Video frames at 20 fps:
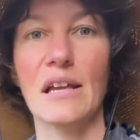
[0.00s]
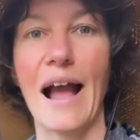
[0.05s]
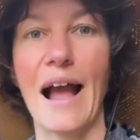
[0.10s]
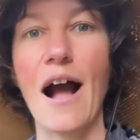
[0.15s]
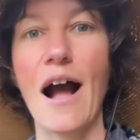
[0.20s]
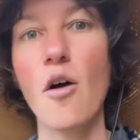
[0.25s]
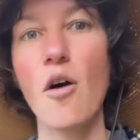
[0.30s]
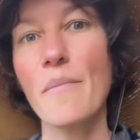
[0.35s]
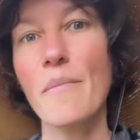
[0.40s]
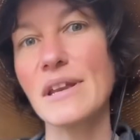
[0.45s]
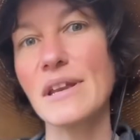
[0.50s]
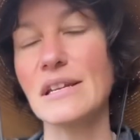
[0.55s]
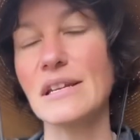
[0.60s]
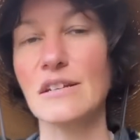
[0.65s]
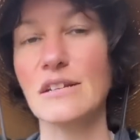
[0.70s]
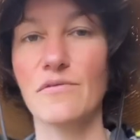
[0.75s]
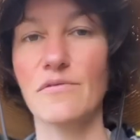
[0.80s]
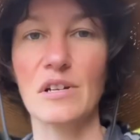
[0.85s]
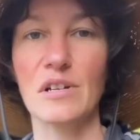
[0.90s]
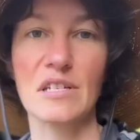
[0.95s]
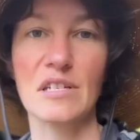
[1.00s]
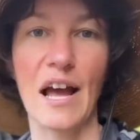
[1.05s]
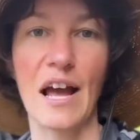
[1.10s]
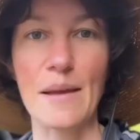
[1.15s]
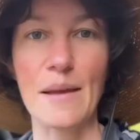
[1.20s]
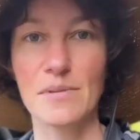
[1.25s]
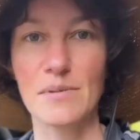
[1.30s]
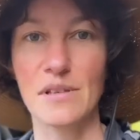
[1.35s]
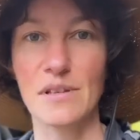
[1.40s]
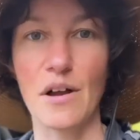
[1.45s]
How many different
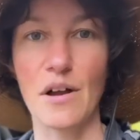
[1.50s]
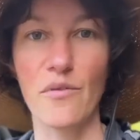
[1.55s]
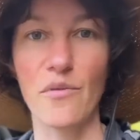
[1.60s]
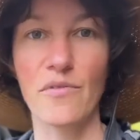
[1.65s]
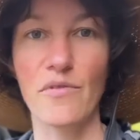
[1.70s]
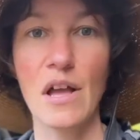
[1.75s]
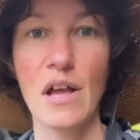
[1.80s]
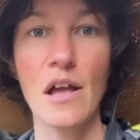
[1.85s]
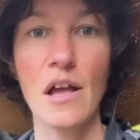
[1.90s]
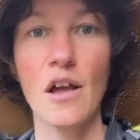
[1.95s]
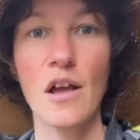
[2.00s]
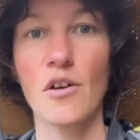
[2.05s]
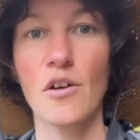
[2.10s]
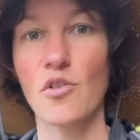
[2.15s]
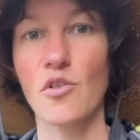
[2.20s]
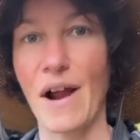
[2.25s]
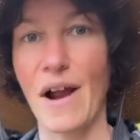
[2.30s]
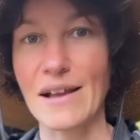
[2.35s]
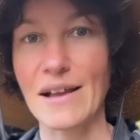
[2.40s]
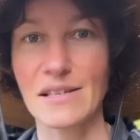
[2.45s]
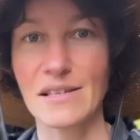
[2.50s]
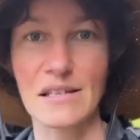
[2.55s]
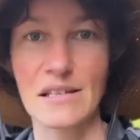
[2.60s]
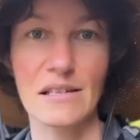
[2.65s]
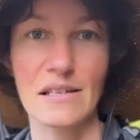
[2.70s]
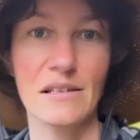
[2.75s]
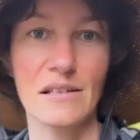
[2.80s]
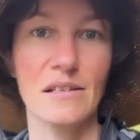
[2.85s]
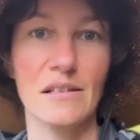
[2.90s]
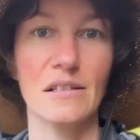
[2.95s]
types of
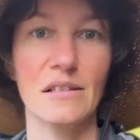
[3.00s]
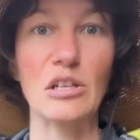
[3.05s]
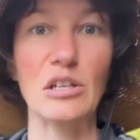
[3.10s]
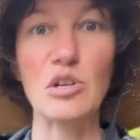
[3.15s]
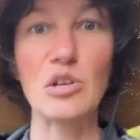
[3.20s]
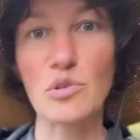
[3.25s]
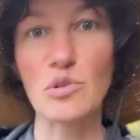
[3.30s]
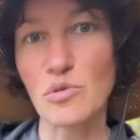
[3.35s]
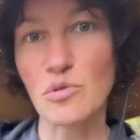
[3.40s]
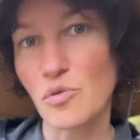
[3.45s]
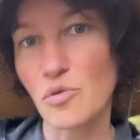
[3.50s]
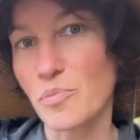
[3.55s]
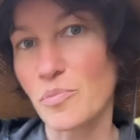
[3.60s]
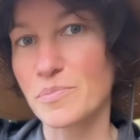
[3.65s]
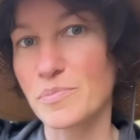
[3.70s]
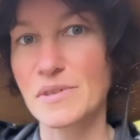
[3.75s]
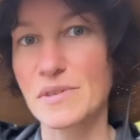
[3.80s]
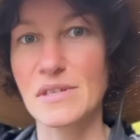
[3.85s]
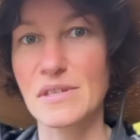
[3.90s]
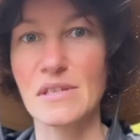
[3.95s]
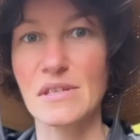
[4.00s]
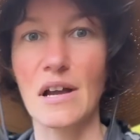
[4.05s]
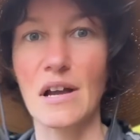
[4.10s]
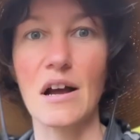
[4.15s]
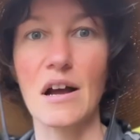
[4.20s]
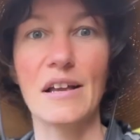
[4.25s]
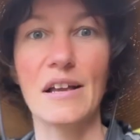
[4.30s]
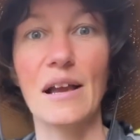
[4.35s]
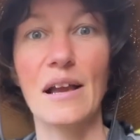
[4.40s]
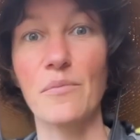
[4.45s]
grasses, legumes
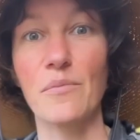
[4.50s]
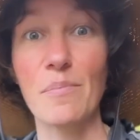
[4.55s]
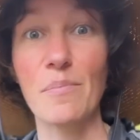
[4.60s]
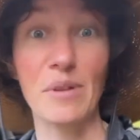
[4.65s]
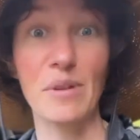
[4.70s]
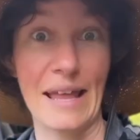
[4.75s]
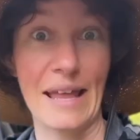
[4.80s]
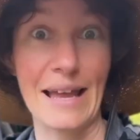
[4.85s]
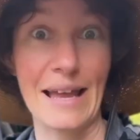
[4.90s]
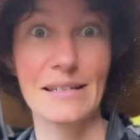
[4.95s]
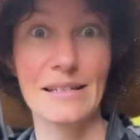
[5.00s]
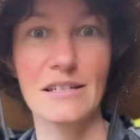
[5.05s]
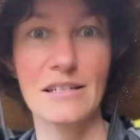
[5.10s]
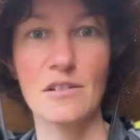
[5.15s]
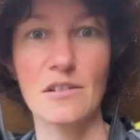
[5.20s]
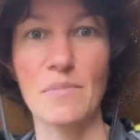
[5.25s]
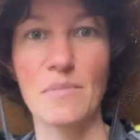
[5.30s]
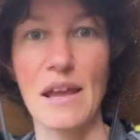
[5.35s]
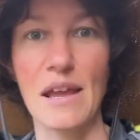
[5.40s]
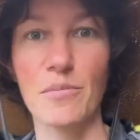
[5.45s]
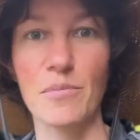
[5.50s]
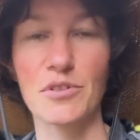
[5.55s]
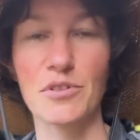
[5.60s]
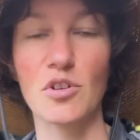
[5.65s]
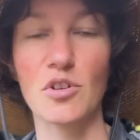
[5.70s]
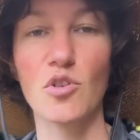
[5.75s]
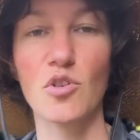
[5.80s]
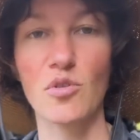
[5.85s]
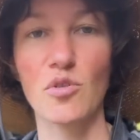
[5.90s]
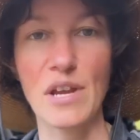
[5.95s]
can we plant to be able to
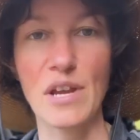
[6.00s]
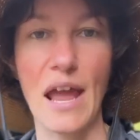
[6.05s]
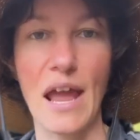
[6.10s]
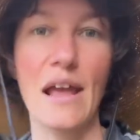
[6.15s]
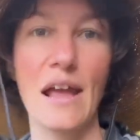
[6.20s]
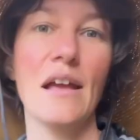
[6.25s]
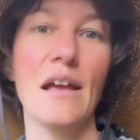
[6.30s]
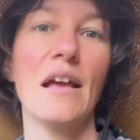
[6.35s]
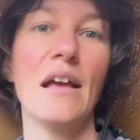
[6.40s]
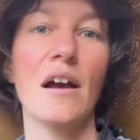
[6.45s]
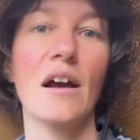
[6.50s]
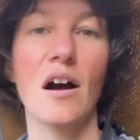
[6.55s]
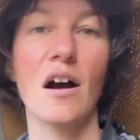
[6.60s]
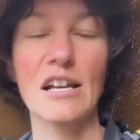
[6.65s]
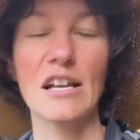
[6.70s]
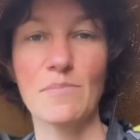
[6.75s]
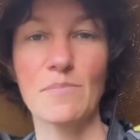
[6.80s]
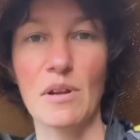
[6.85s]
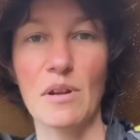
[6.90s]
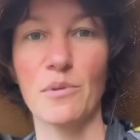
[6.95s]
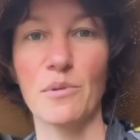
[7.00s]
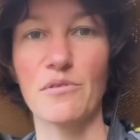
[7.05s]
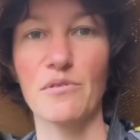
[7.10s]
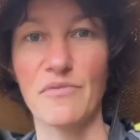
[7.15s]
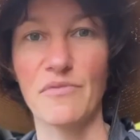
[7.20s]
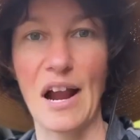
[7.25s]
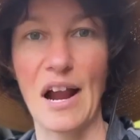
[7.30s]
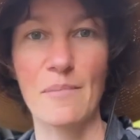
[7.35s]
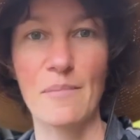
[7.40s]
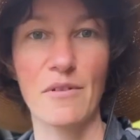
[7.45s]
create a hospitable
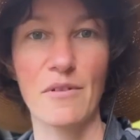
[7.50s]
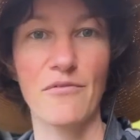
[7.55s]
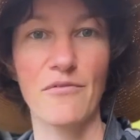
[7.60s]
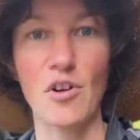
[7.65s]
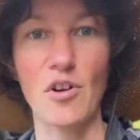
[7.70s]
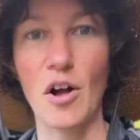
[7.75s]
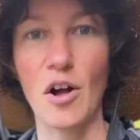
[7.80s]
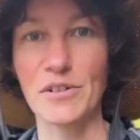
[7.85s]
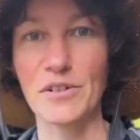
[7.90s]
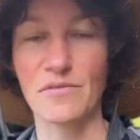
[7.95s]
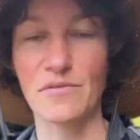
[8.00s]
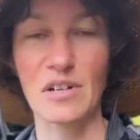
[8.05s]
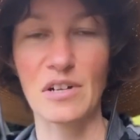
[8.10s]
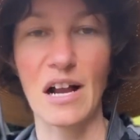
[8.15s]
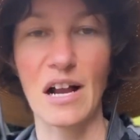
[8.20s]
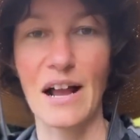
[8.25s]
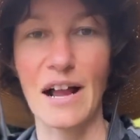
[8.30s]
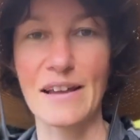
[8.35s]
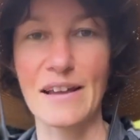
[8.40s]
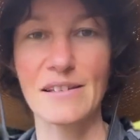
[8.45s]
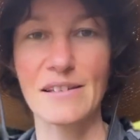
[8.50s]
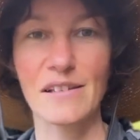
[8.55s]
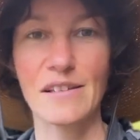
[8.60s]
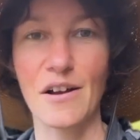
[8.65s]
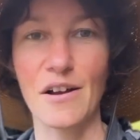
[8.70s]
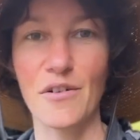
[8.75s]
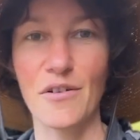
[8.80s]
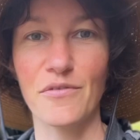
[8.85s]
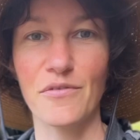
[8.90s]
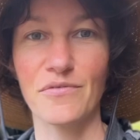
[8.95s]
environment for all different kinds
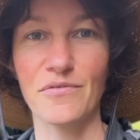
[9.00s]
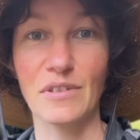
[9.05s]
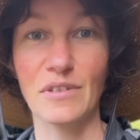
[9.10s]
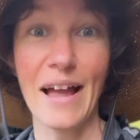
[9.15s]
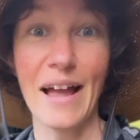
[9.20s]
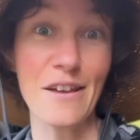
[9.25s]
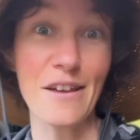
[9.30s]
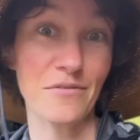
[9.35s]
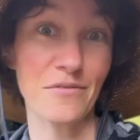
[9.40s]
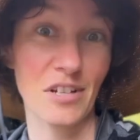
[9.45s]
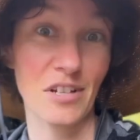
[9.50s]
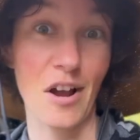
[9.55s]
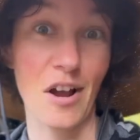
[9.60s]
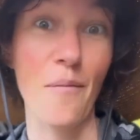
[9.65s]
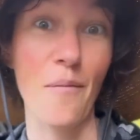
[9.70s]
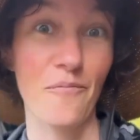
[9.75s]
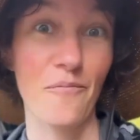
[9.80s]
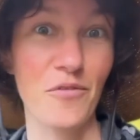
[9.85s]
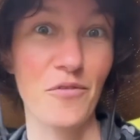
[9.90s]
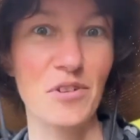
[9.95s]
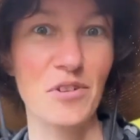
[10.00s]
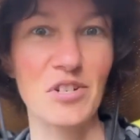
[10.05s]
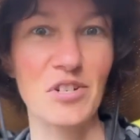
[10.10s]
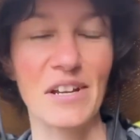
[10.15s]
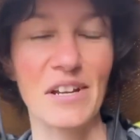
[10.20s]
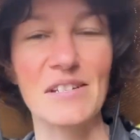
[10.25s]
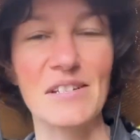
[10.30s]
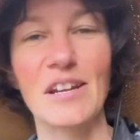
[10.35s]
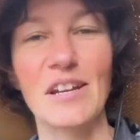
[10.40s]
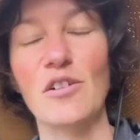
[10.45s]
of life to come for the
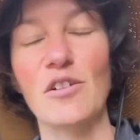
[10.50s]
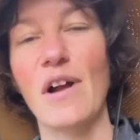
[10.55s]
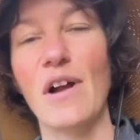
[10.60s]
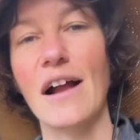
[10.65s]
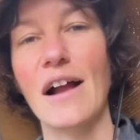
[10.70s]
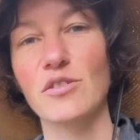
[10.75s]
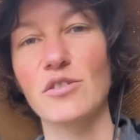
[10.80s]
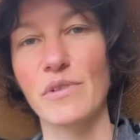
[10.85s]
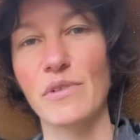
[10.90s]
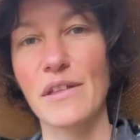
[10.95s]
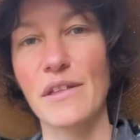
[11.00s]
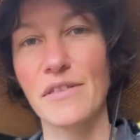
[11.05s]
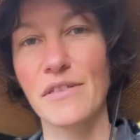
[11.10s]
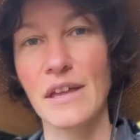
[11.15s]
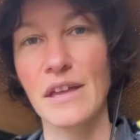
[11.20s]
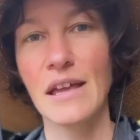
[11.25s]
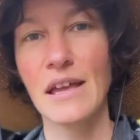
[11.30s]
chickens to interact with?